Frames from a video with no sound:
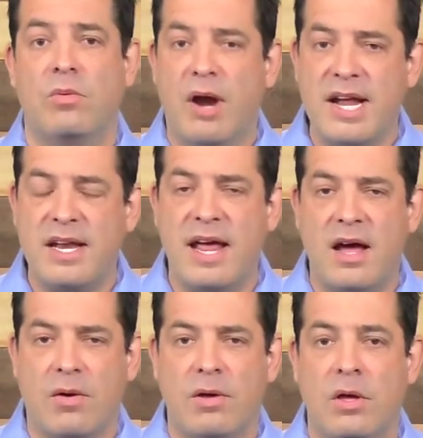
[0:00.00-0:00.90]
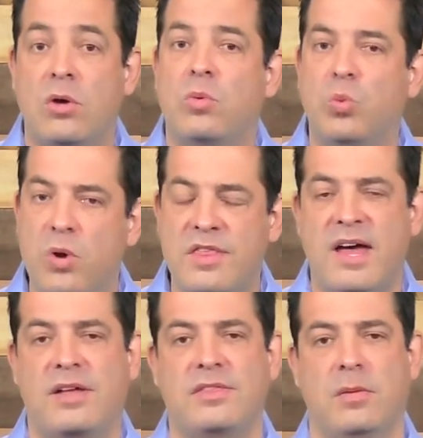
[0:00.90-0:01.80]
right now
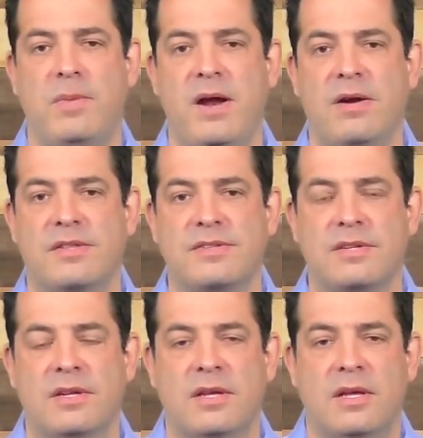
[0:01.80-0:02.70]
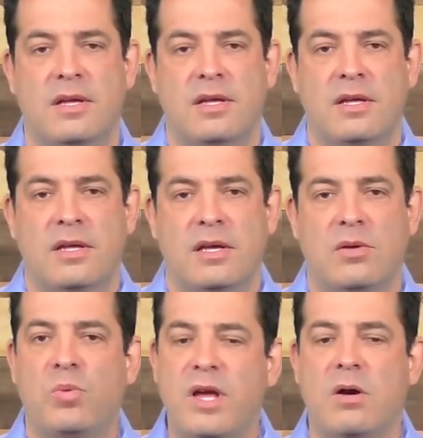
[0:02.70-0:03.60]
without their parents.
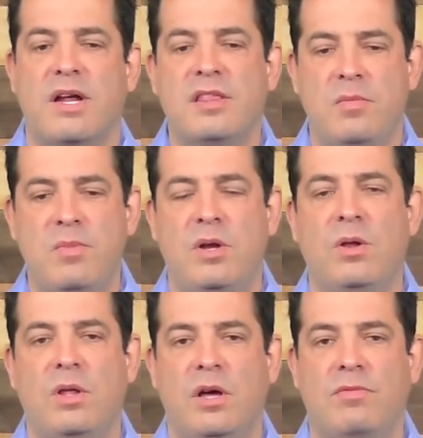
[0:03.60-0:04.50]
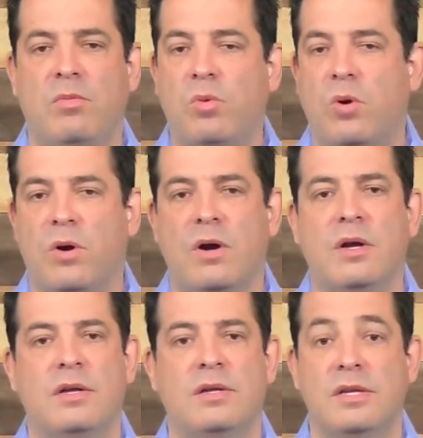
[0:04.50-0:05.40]
And we are in the middle of a war
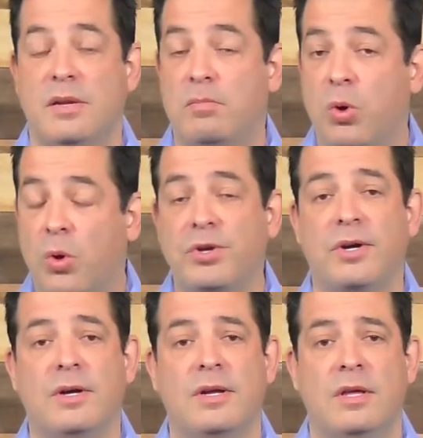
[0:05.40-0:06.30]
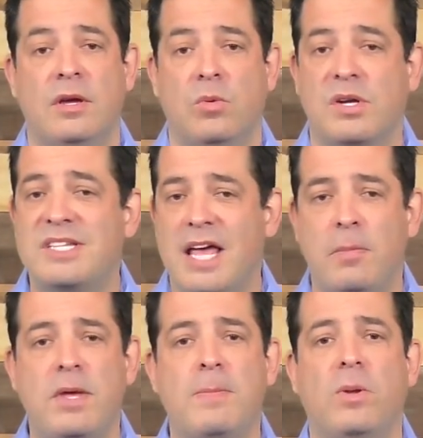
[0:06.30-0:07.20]
in Boulder where
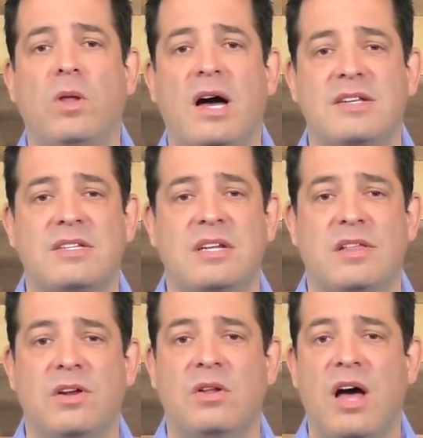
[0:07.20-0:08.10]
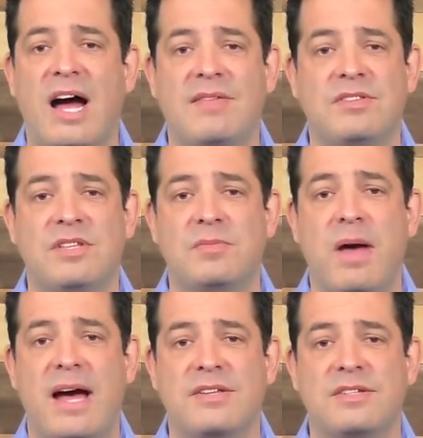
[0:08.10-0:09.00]
10 people lost their lives this
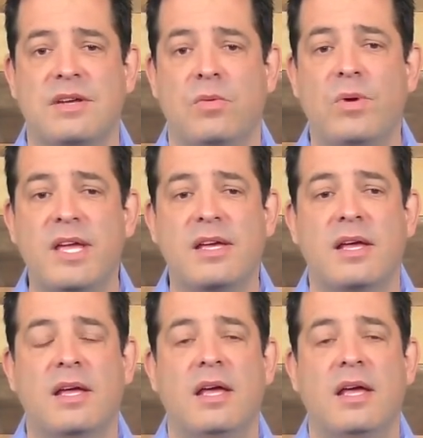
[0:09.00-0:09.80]
past week.